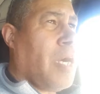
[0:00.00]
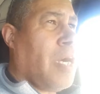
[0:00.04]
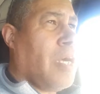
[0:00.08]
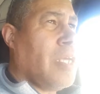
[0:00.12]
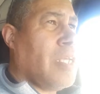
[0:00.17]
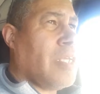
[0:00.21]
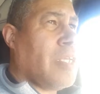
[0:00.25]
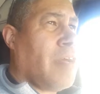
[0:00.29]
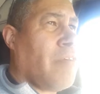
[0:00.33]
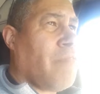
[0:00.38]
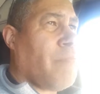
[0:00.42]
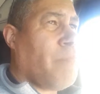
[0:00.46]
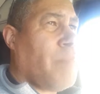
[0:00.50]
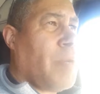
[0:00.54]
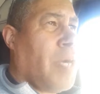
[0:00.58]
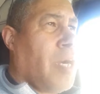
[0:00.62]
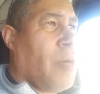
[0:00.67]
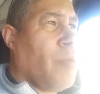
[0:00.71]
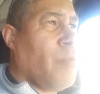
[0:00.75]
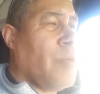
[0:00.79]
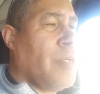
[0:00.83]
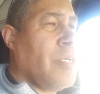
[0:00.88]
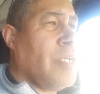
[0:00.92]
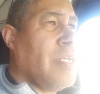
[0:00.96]
enough
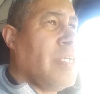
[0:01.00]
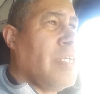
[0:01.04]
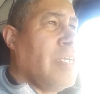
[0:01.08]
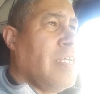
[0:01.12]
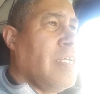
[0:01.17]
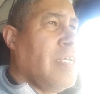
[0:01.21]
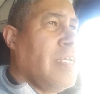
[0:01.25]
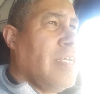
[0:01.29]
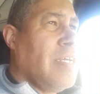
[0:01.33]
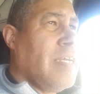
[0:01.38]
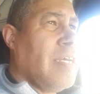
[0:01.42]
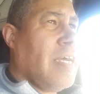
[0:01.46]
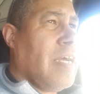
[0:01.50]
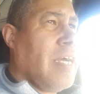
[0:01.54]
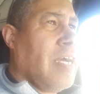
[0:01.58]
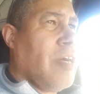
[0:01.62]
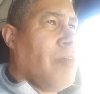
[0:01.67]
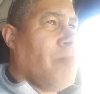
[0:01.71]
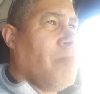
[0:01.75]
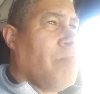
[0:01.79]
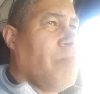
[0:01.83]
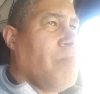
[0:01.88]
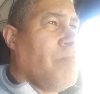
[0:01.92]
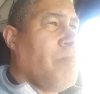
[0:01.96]
power
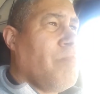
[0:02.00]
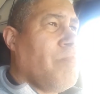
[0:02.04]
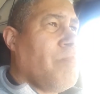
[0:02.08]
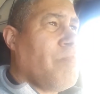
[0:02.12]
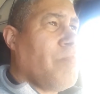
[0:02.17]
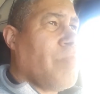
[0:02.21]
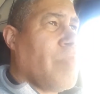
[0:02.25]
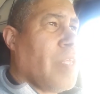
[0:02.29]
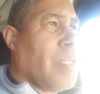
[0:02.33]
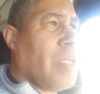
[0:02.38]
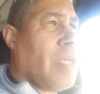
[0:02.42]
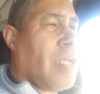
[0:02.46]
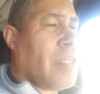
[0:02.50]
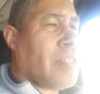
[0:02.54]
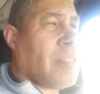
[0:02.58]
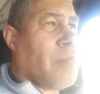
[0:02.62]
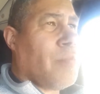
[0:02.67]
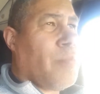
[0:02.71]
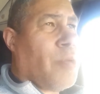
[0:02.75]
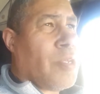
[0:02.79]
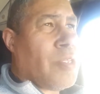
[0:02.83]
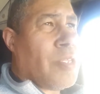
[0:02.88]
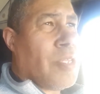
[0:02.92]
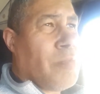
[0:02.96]
at the
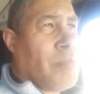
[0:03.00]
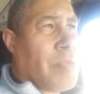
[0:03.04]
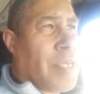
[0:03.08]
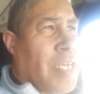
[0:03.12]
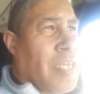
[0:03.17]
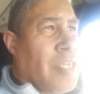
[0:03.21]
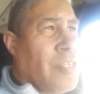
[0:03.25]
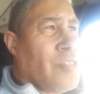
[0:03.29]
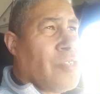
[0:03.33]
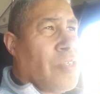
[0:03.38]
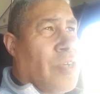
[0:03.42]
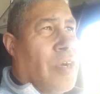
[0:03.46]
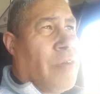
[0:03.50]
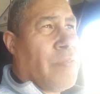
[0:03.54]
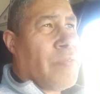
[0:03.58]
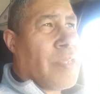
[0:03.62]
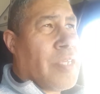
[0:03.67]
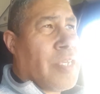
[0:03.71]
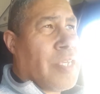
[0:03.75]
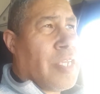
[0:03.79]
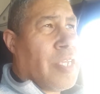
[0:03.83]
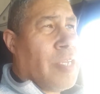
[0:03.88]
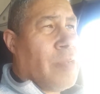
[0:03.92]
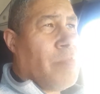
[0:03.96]
bottom range of the
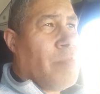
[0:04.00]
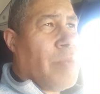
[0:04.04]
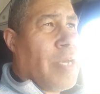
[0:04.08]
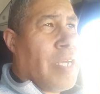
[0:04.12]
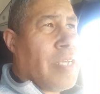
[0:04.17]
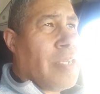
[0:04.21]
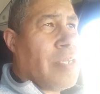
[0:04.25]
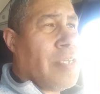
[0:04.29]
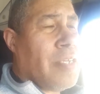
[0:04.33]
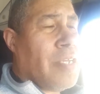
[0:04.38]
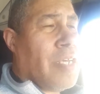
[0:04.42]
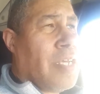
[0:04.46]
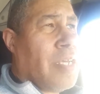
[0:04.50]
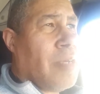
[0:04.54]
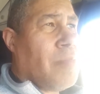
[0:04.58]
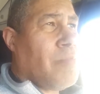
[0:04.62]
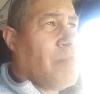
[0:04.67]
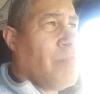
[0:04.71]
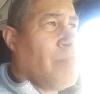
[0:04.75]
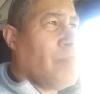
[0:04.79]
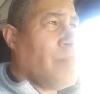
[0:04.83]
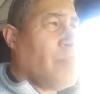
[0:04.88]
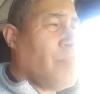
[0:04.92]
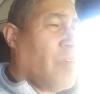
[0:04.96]
green band,
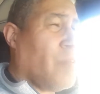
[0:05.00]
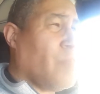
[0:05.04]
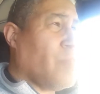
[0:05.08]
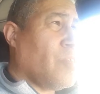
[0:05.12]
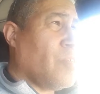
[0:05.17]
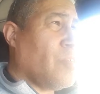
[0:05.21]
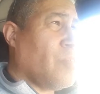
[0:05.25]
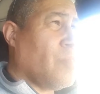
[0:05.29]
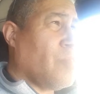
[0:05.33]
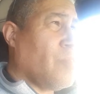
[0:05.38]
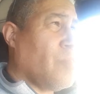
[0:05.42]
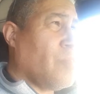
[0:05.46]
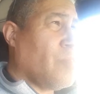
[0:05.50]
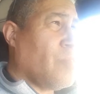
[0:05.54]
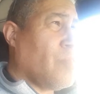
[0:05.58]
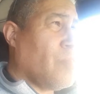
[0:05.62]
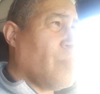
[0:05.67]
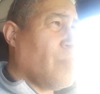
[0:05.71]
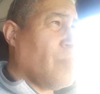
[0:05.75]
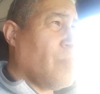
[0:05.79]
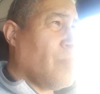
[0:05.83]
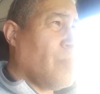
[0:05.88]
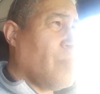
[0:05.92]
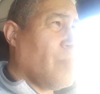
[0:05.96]
obviously
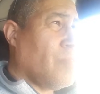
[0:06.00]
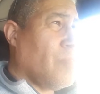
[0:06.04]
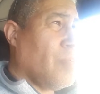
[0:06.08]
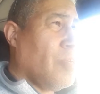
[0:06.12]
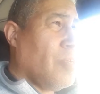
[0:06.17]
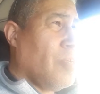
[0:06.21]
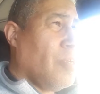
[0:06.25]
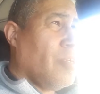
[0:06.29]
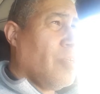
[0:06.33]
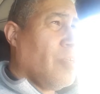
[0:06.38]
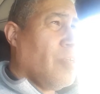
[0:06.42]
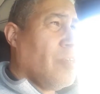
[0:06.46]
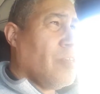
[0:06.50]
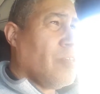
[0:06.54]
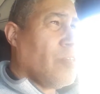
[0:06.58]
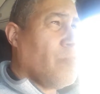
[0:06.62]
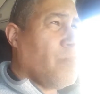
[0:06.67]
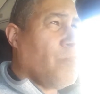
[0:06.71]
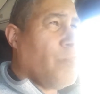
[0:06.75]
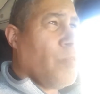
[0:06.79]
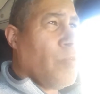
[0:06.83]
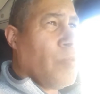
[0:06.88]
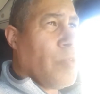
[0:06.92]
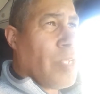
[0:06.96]
to
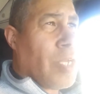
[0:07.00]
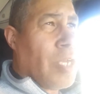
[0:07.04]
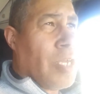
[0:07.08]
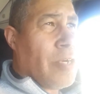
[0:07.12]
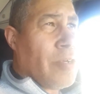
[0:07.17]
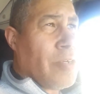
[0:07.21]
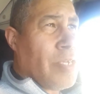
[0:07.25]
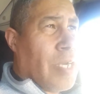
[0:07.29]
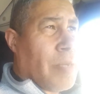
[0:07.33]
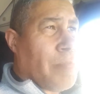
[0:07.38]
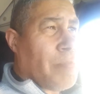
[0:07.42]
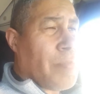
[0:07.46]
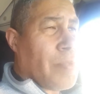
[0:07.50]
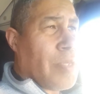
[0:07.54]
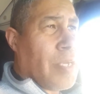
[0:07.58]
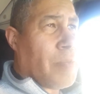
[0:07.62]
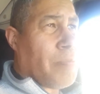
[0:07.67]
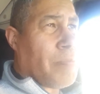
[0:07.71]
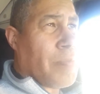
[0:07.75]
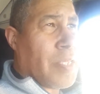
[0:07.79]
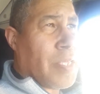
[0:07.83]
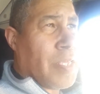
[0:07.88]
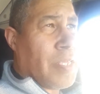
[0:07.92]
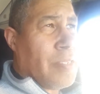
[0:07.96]
pull the load
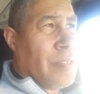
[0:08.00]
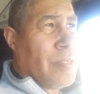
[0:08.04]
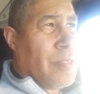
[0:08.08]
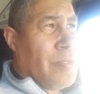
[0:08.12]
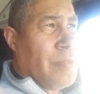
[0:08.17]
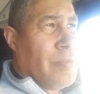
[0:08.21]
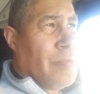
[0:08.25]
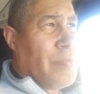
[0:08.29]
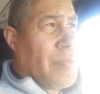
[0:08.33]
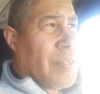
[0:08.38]
up the hill.